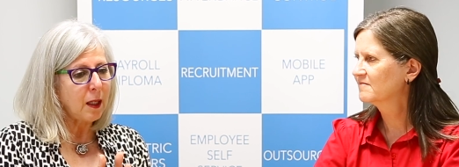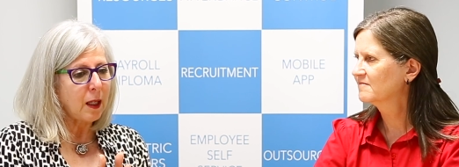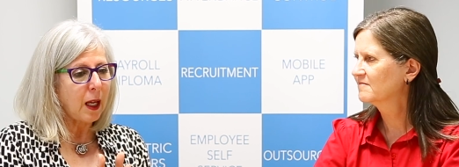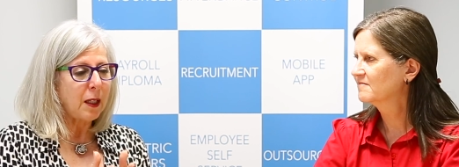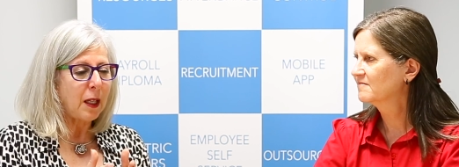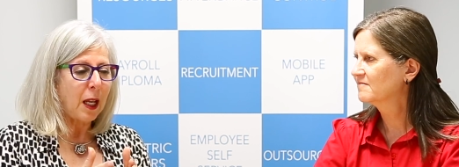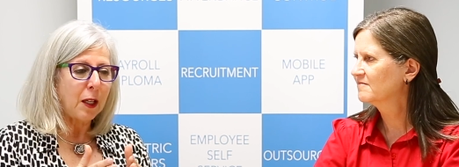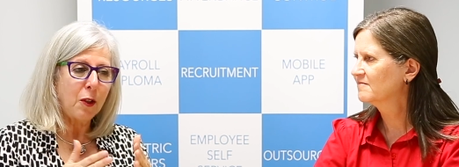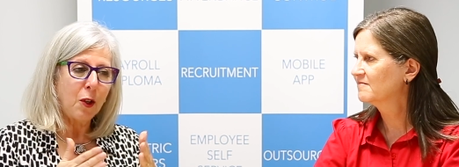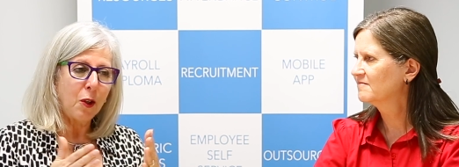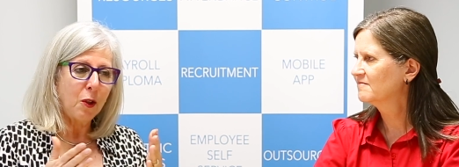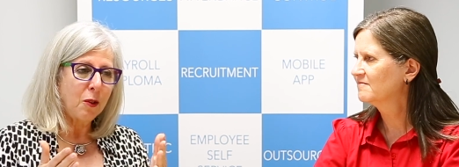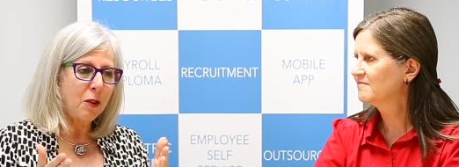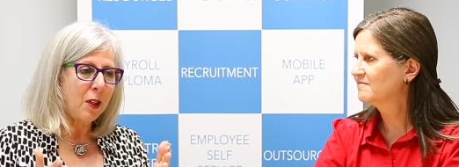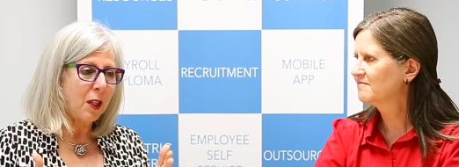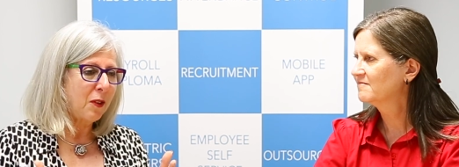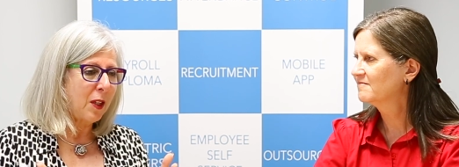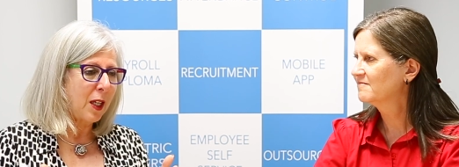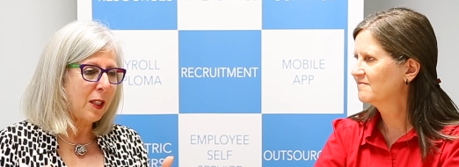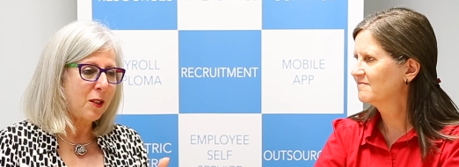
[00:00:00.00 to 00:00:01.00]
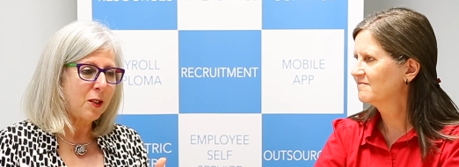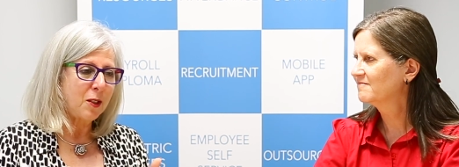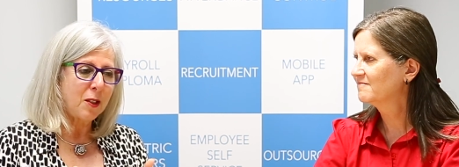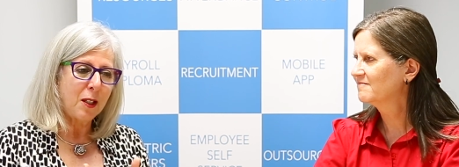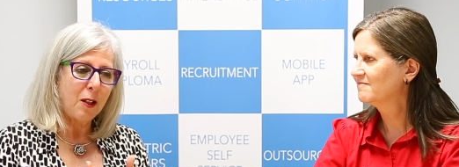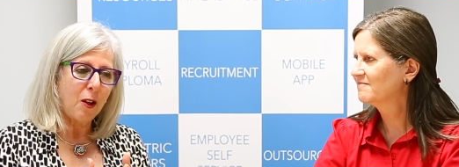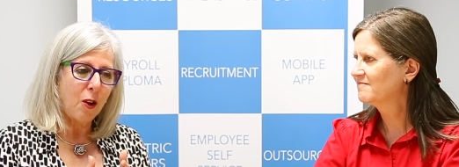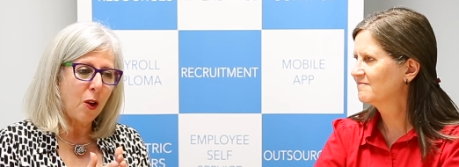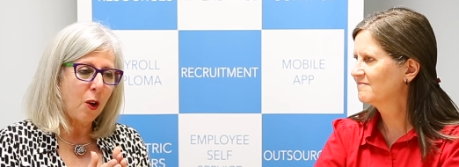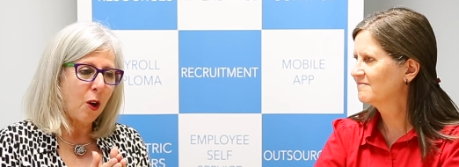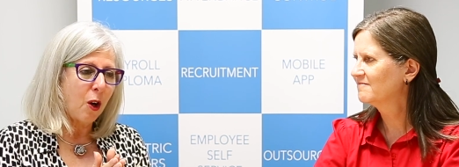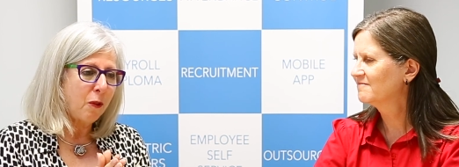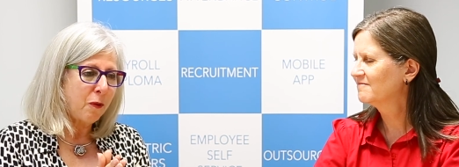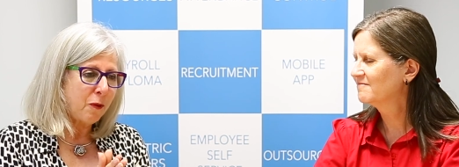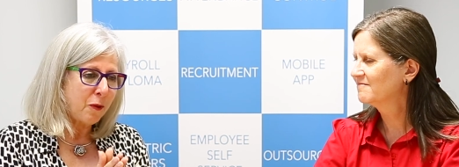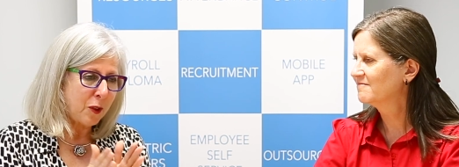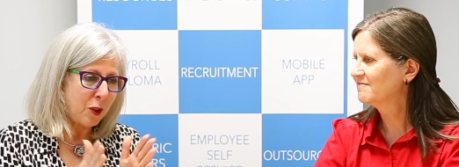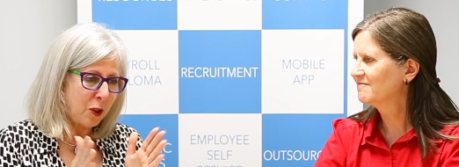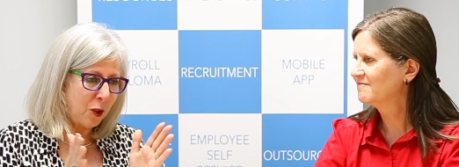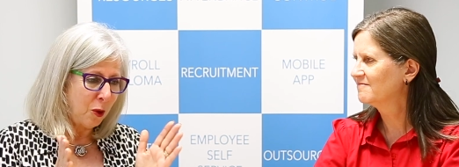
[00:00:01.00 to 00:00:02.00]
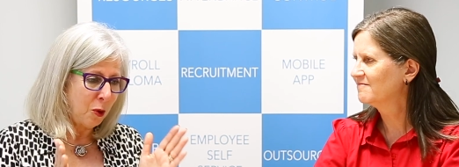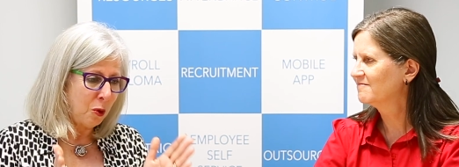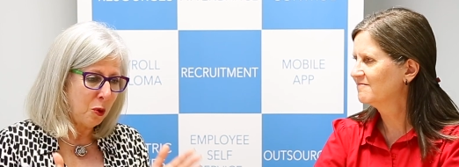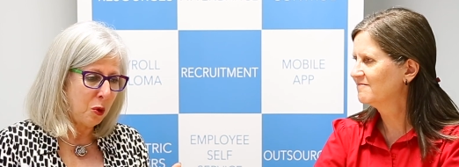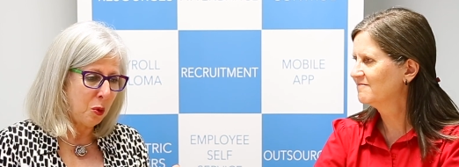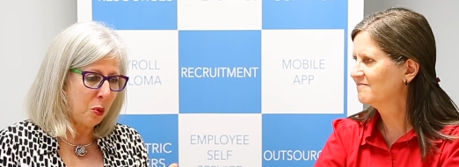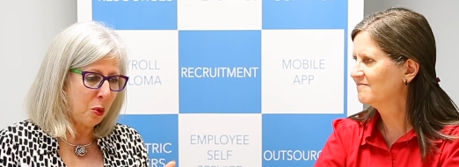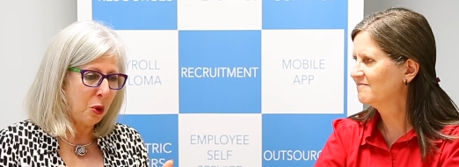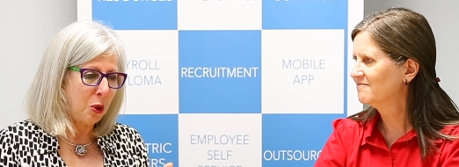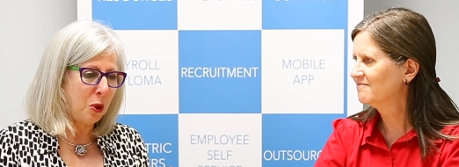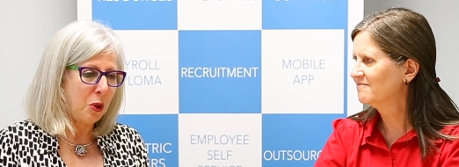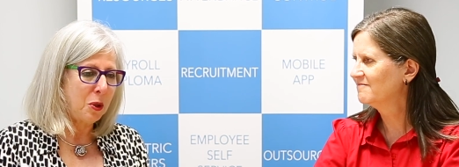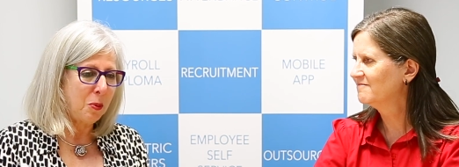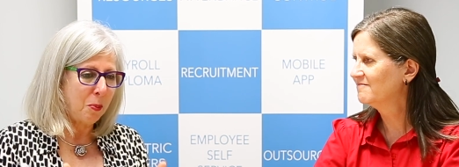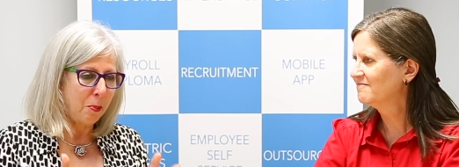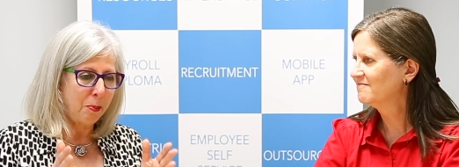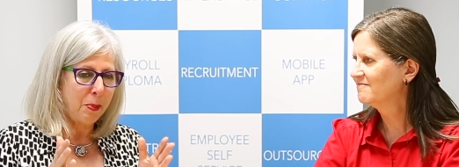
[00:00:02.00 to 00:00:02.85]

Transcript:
Speaker 1: and I know that, that oft-used word,